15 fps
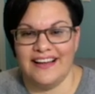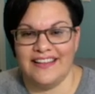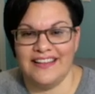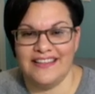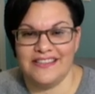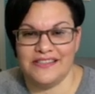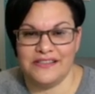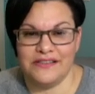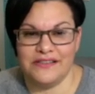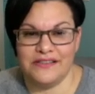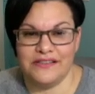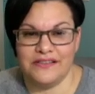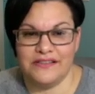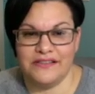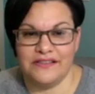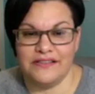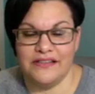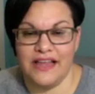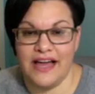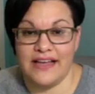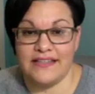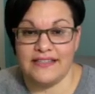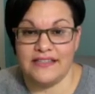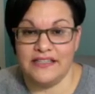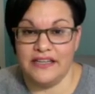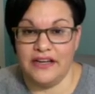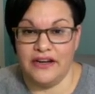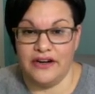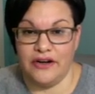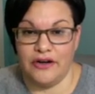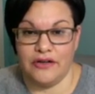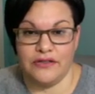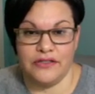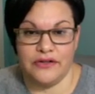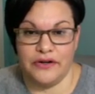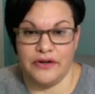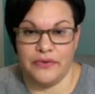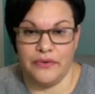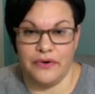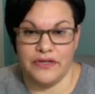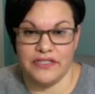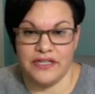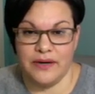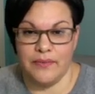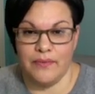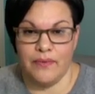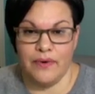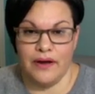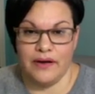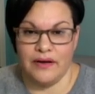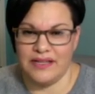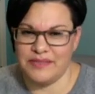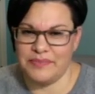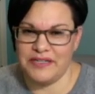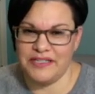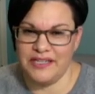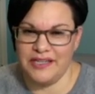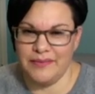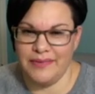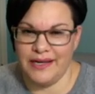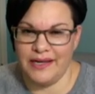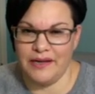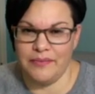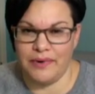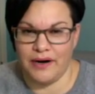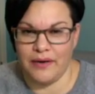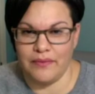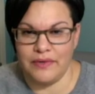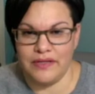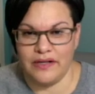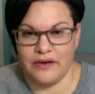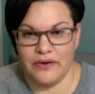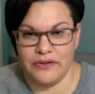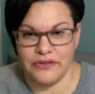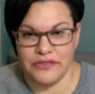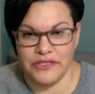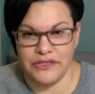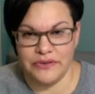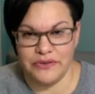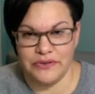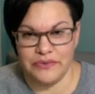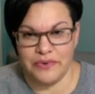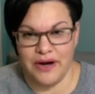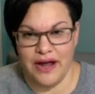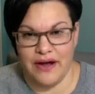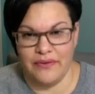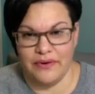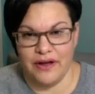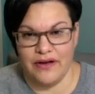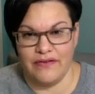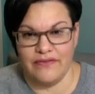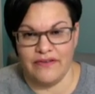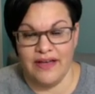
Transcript: This last year during quarantine, when, especially in the beginning part when the grocery stores were out of